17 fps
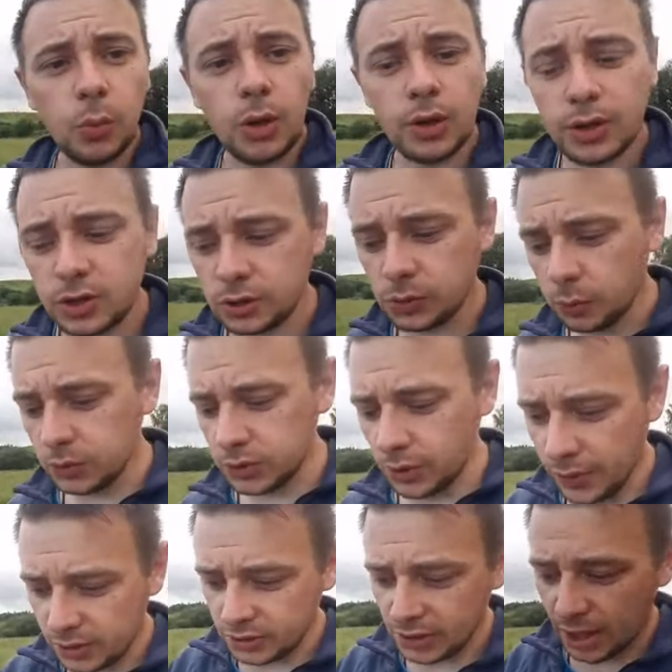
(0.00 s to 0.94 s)
works was
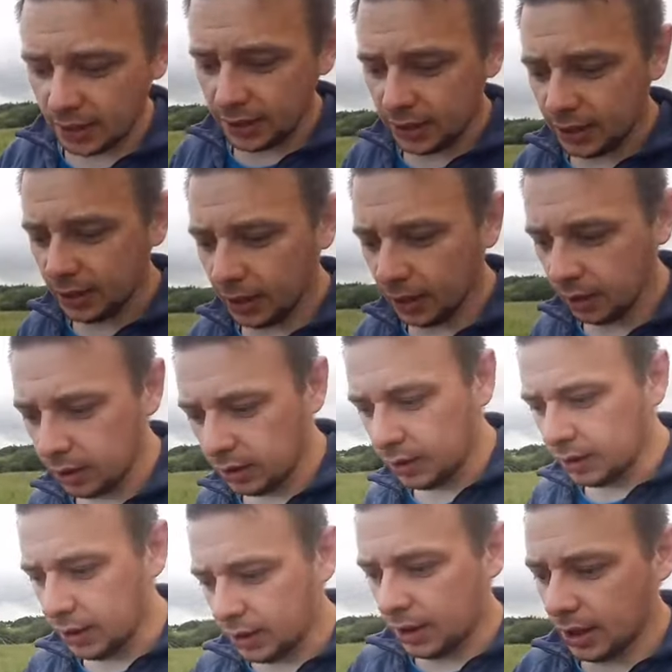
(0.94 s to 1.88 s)
on the site here,
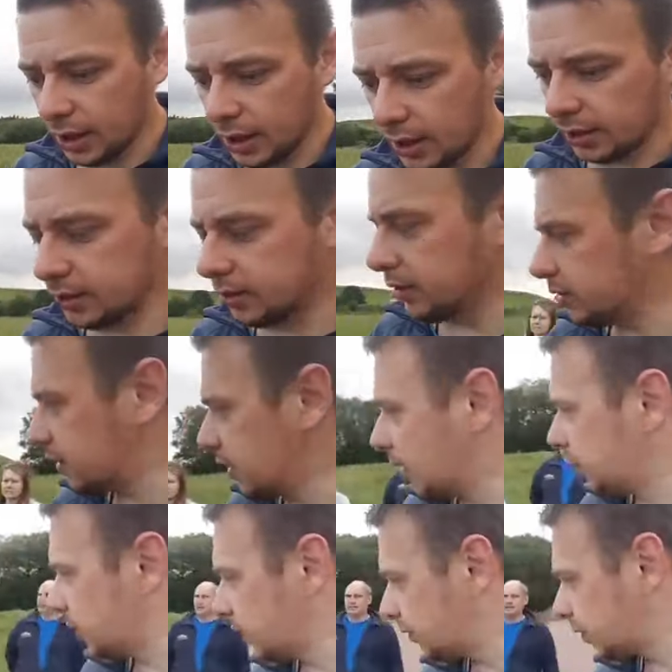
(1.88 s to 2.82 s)
and I
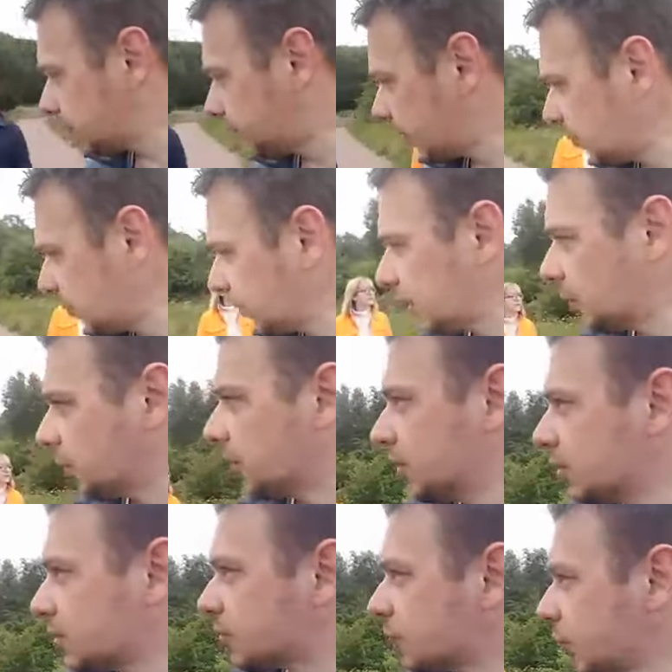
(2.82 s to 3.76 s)
believe the family
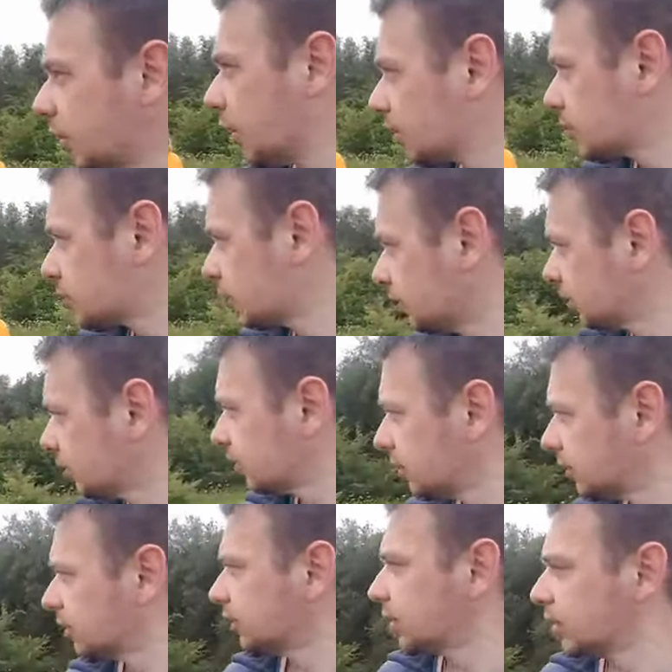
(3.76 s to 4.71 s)
was Rawson.
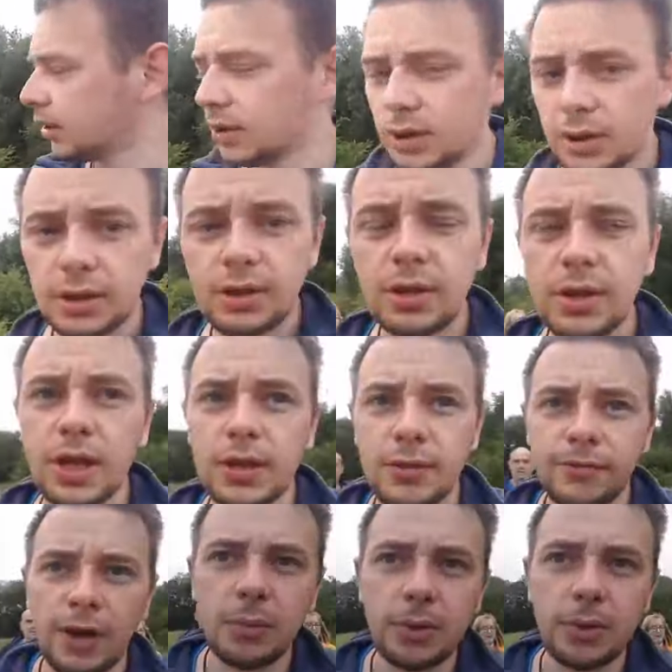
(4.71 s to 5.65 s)
Yeah,
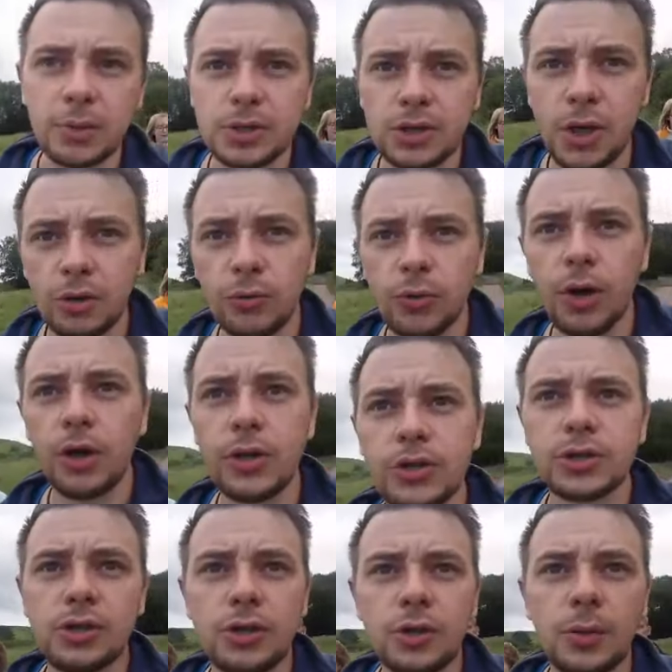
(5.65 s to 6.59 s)
the family was called
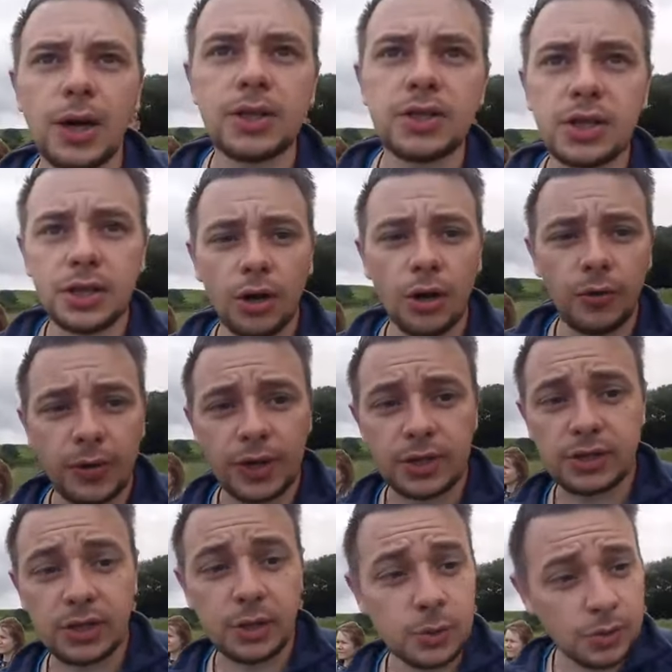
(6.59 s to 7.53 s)
Rawson, who actually owned
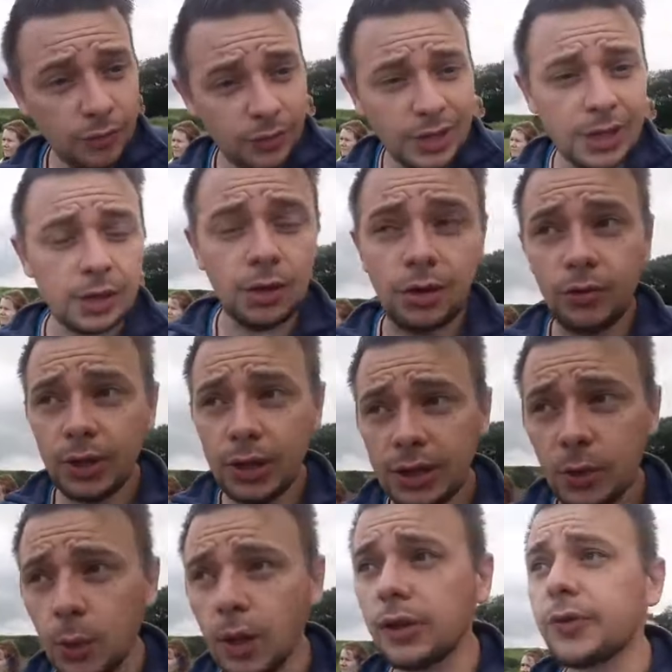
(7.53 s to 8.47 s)
this, and it was a
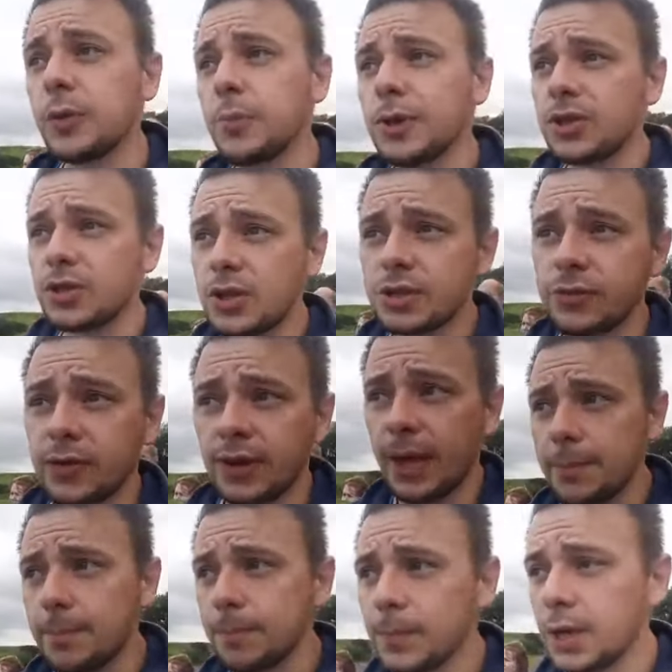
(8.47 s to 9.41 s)
really wealthy business for
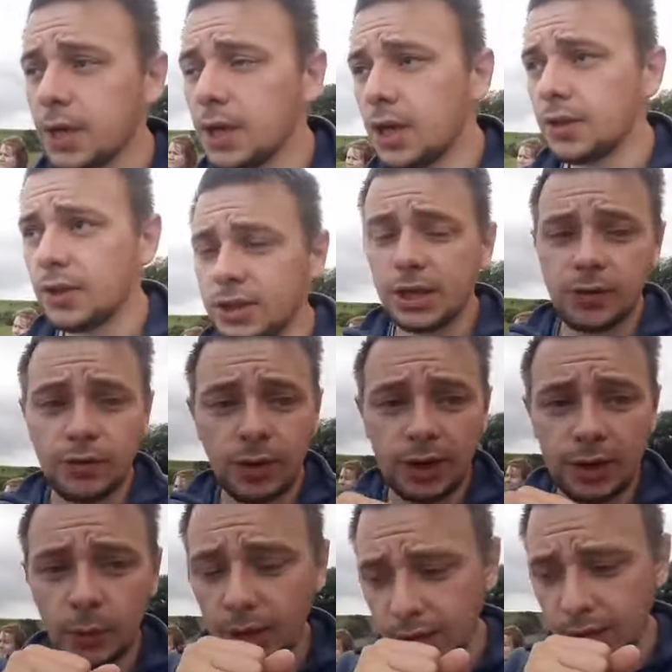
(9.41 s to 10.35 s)
them. They did
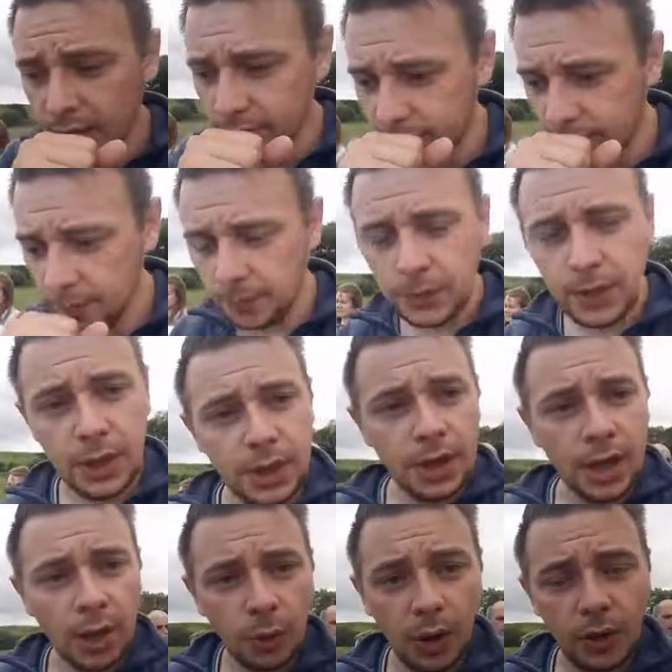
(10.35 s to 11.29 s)
really well out of it.
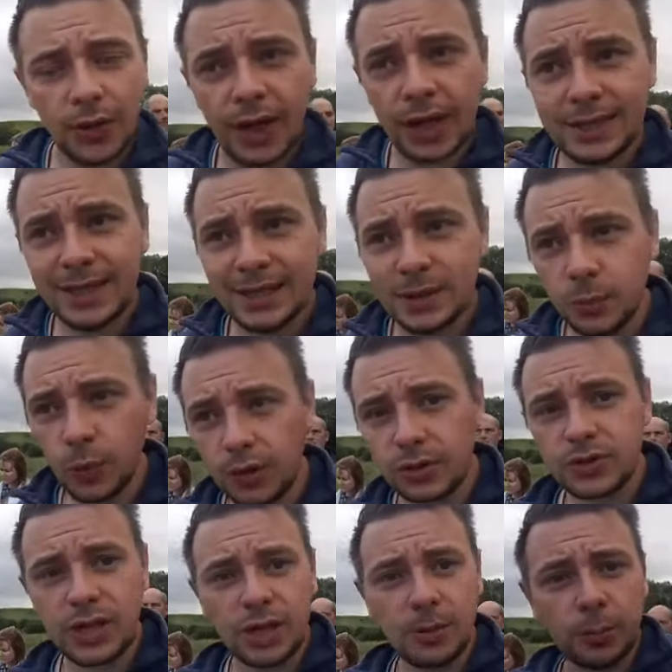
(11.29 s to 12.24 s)
And what they did
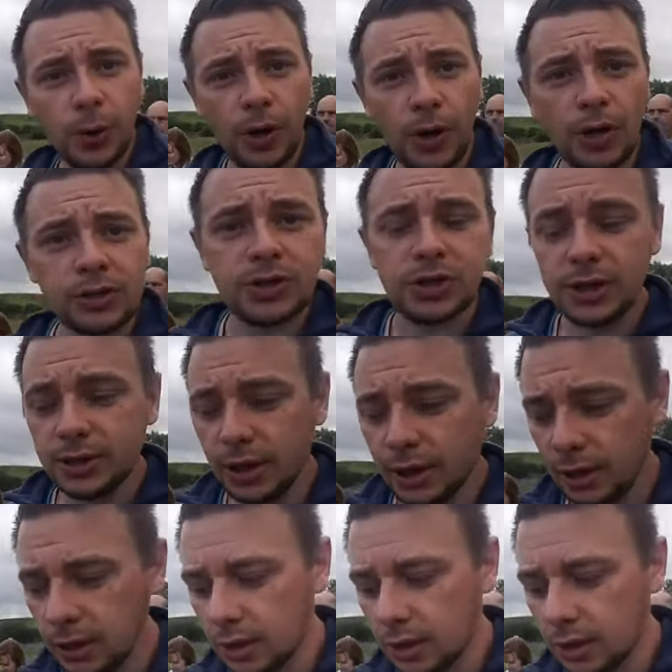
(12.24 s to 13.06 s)
was they imported